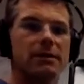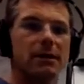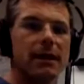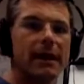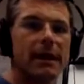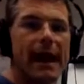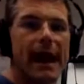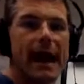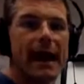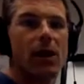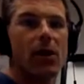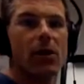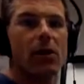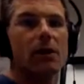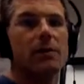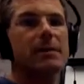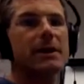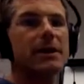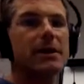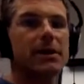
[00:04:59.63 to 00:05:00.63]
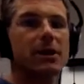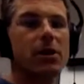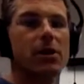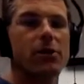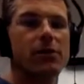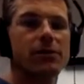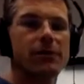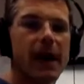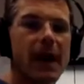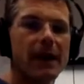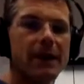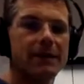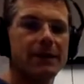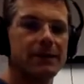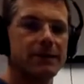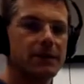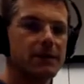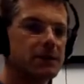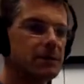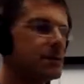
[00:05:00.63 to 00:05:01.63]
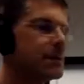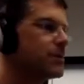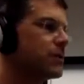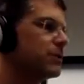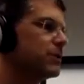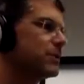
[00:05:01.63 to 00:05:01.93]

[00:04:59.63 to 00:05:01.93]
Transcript: and how am I going to go find those people?